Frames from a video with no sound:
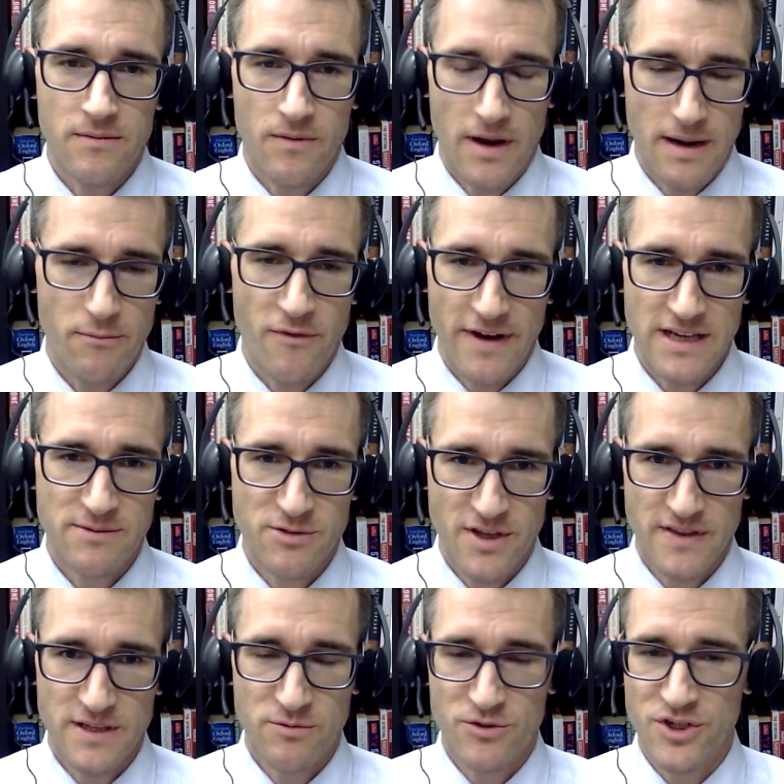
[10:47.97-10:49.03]
number of experts on
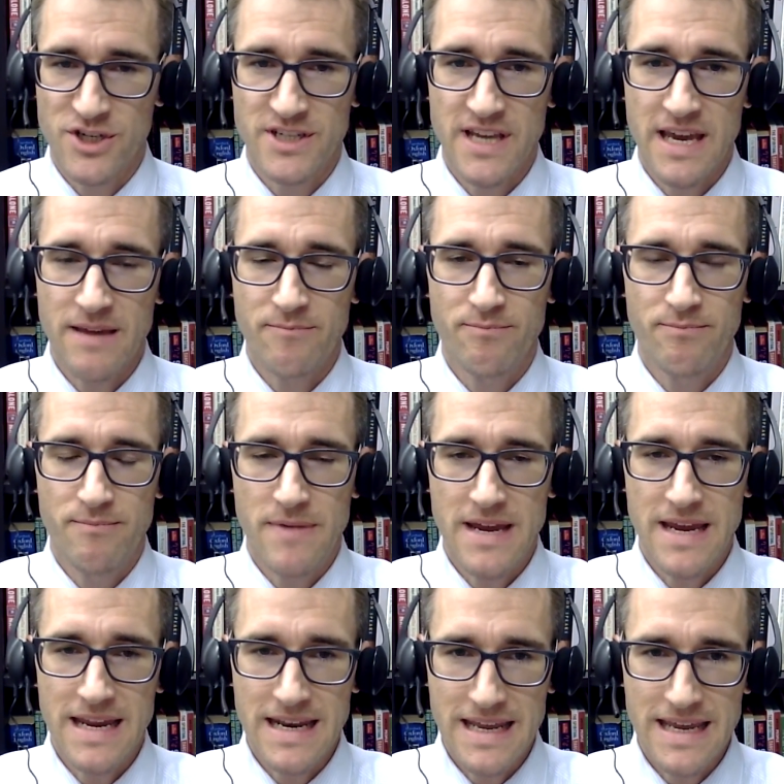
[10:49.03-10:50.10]
this will just say
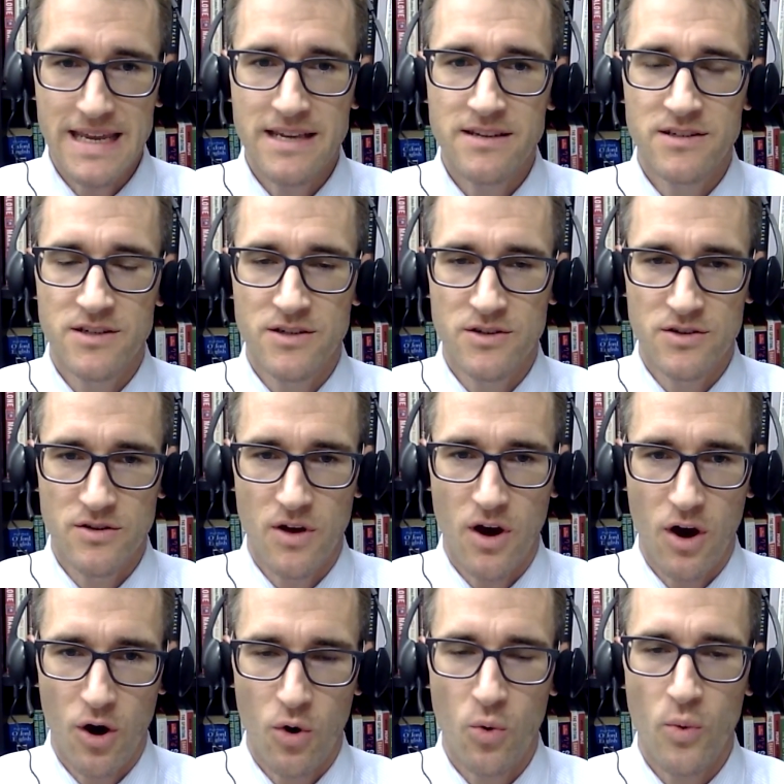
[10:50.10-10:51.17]
it is
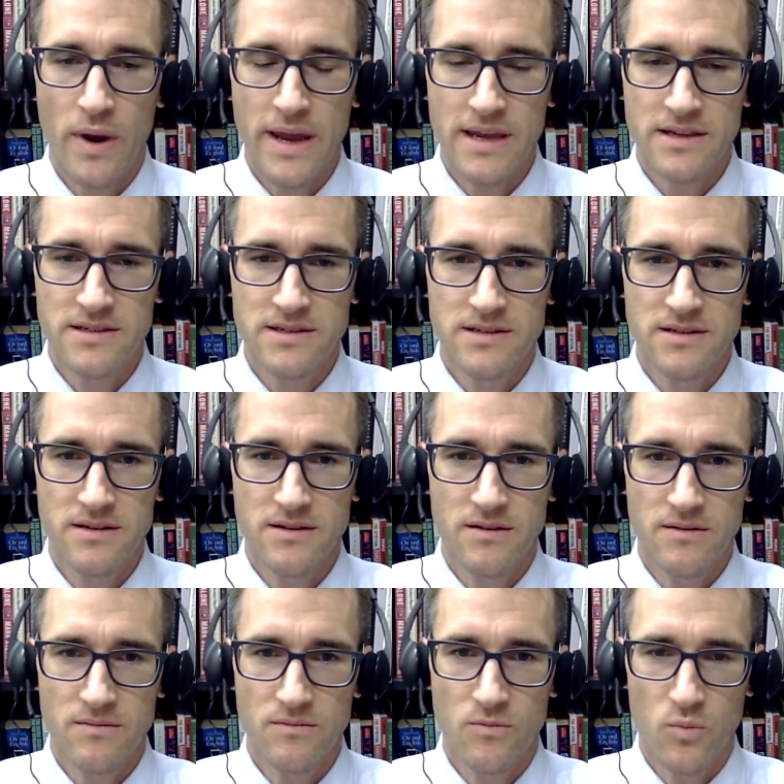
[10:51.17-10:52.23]
always
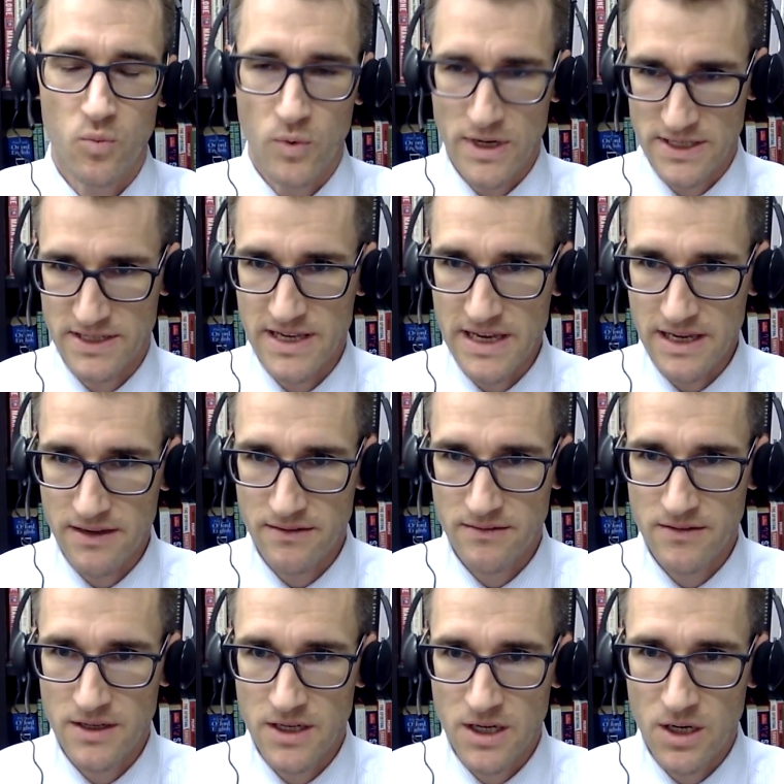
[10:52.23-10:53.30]
risky,
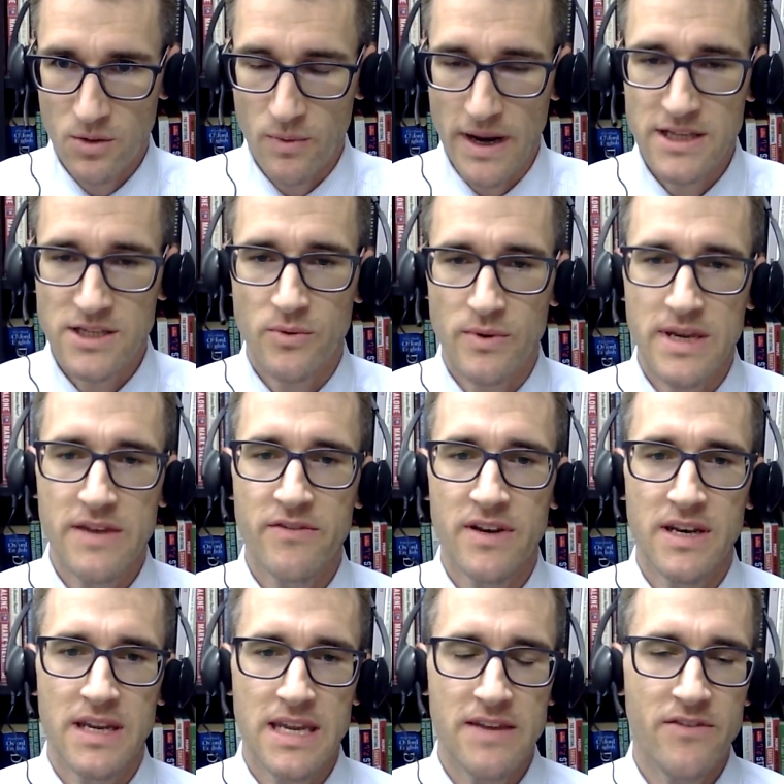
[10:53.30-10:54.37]
right? So
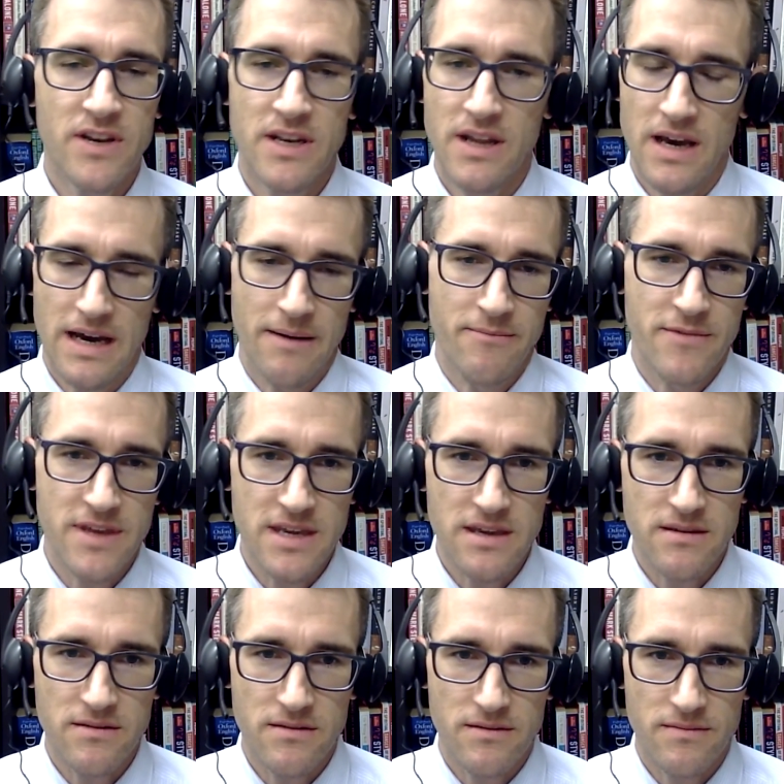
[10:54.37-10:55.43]
even
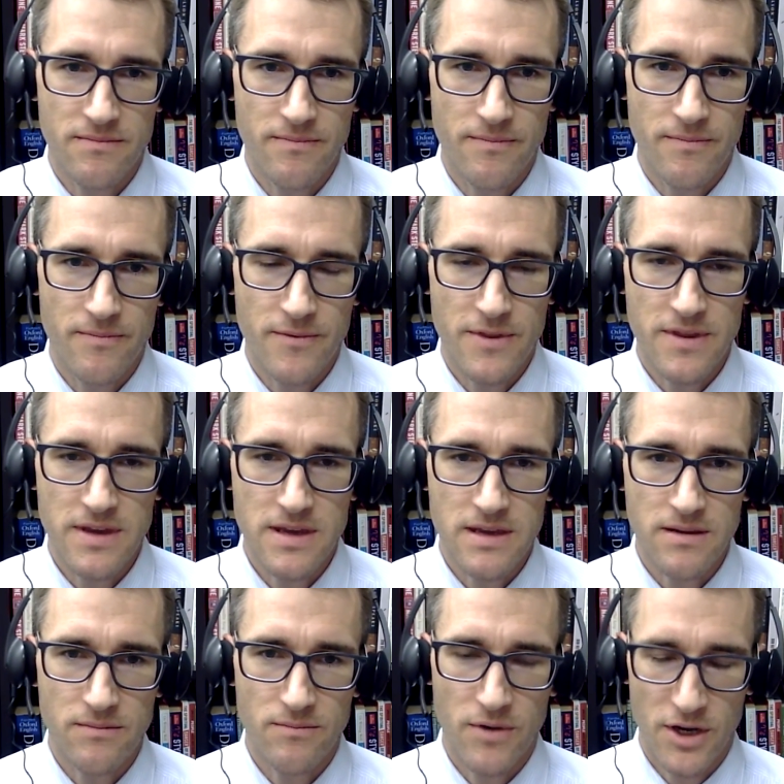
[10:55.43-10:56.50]
the
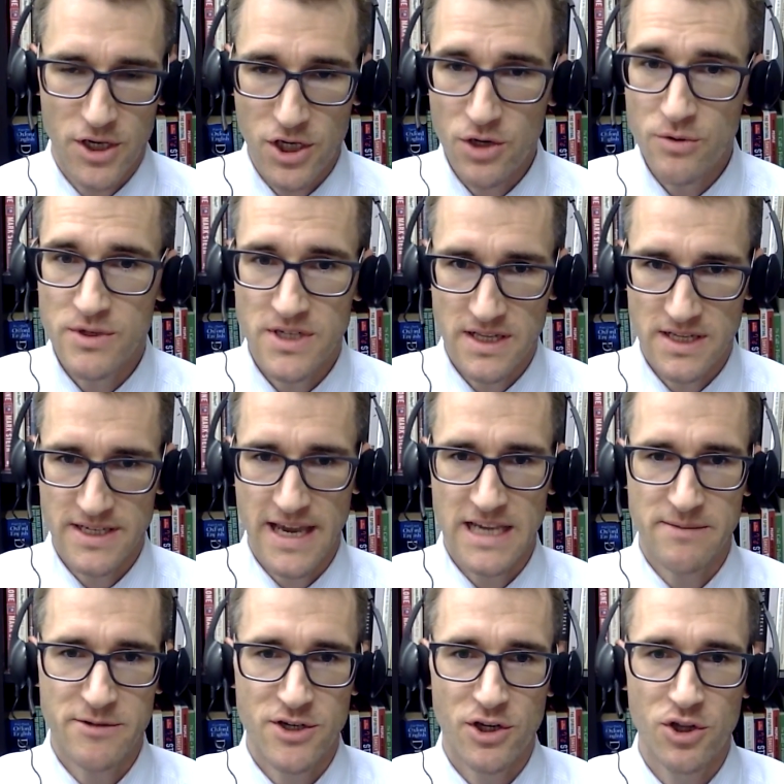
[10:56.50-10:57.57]
accused in this case,
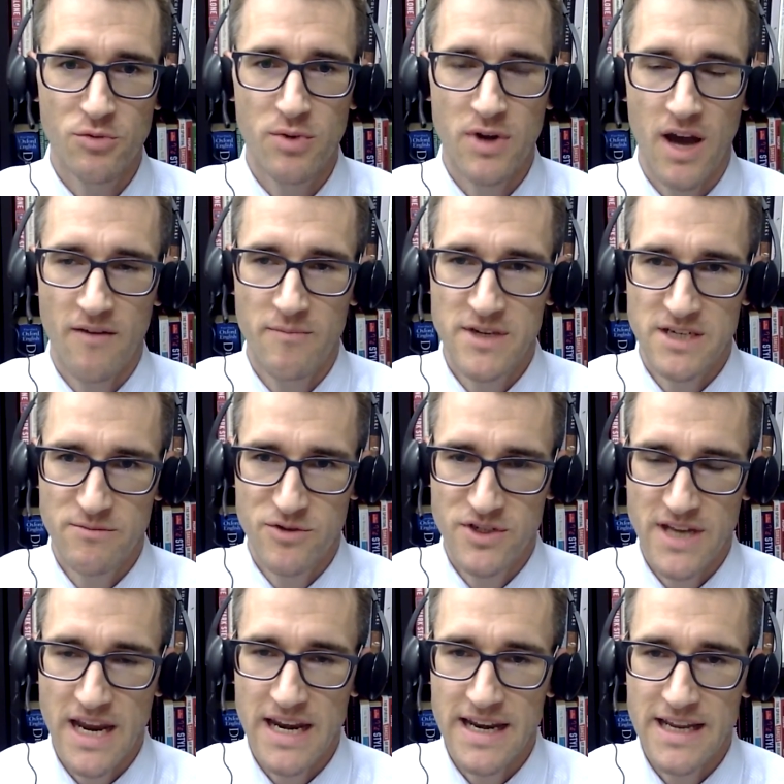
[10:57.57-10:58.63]
Mr. Klubikoff, Mr.
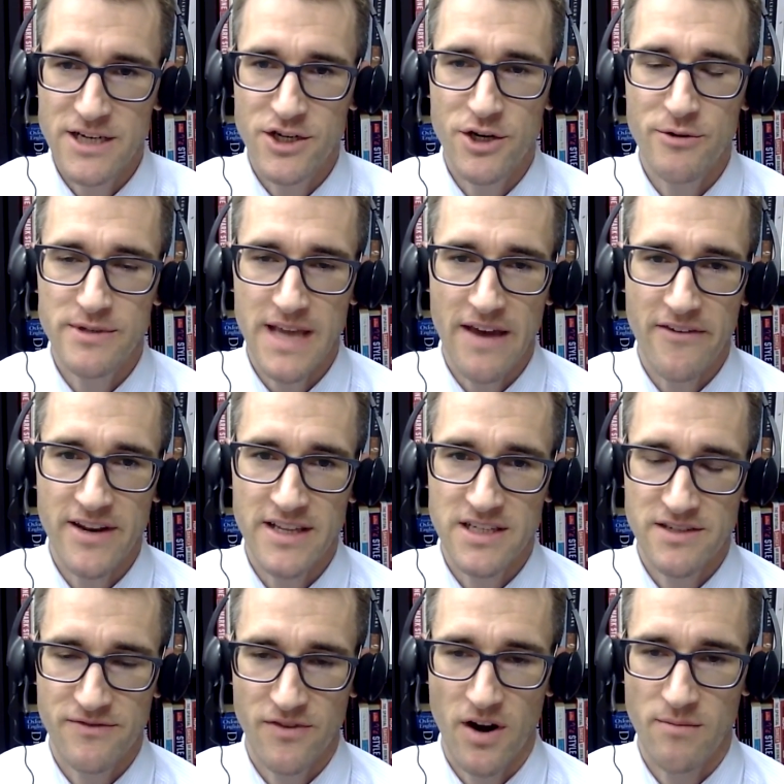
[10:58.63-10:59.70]
Mustaine, introduced evidence
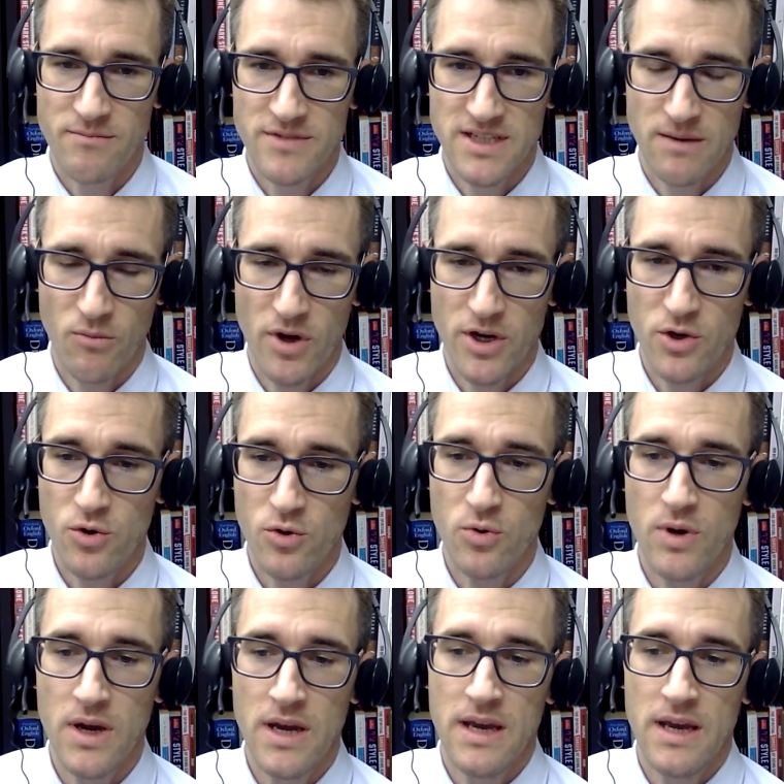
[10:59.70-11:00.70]
from someone who